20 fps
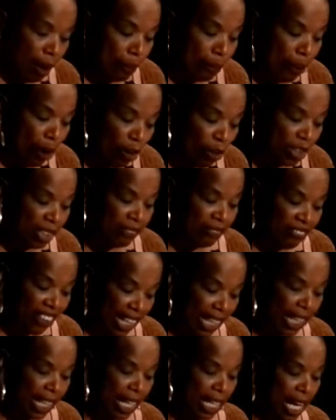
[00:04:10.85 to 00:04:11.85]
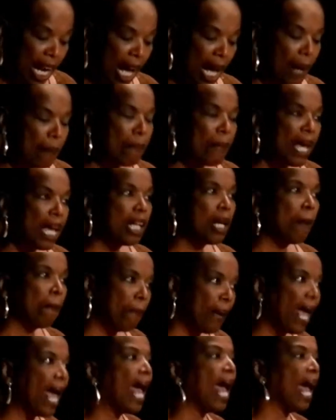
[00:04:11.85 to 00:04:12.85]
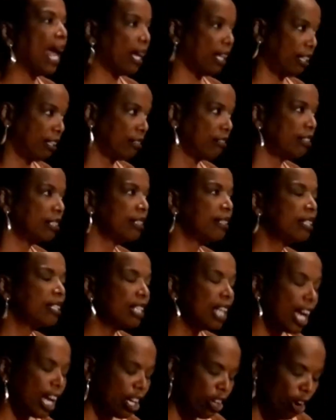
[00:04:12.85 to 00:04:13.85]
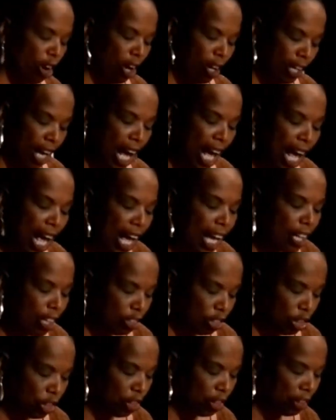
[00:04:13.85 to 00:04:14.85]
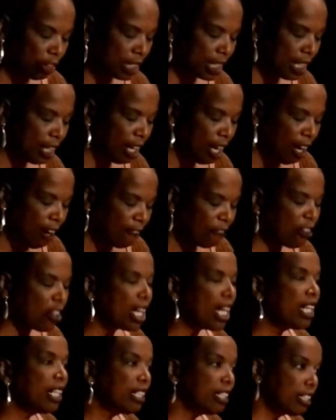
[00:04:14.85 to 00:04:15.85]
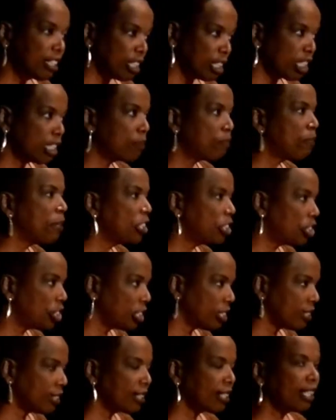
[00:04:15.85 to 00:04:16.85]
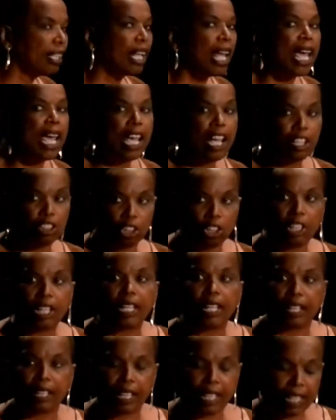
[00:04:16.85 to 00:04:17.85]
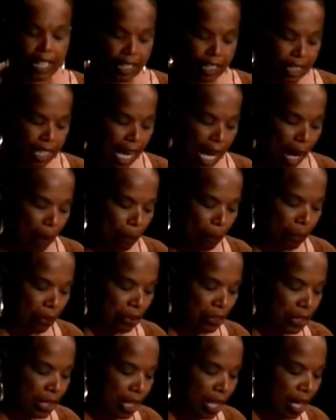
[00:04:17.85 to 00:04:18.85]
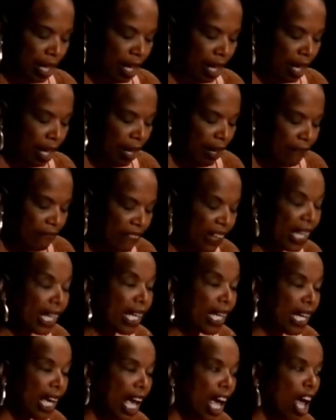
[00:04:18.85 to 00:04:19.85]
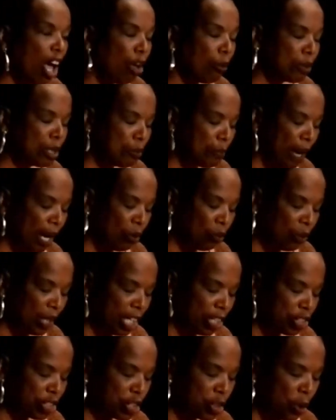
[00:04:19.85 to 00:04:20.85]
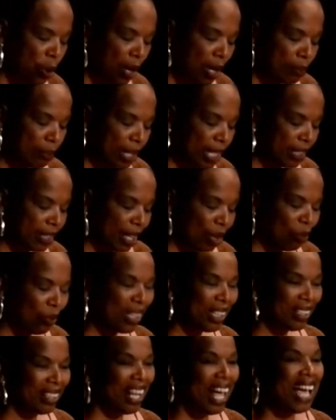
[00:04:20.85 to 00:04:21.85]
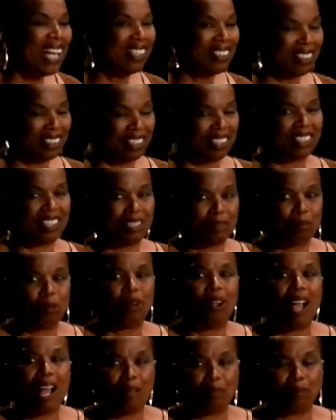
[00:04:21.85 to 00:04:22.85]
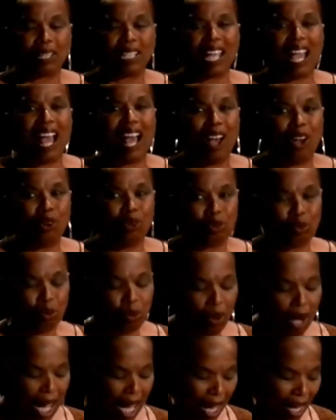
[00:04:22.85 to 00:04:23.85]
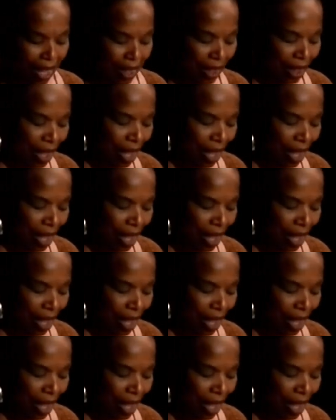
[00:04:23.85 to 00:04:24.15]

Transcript: both Vicki and I made a pact to stay on high alert for any suspicious Klan-looking kidnappers. Vicki helped by reassuring me that we likely could probably outrun